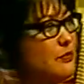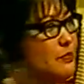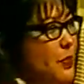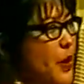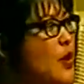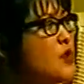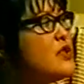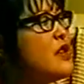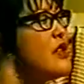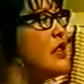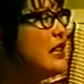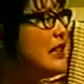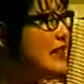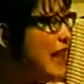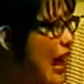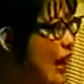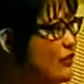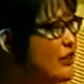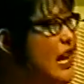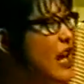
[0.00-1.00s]
Most of the
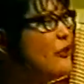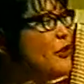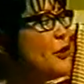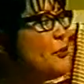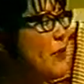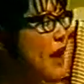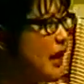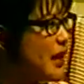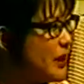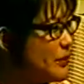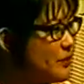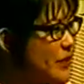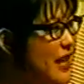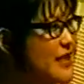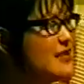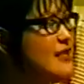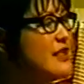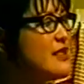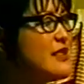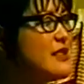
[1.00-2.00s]
clown gave her makeup
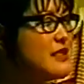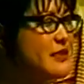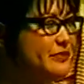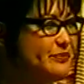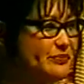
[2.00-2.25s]
lessons.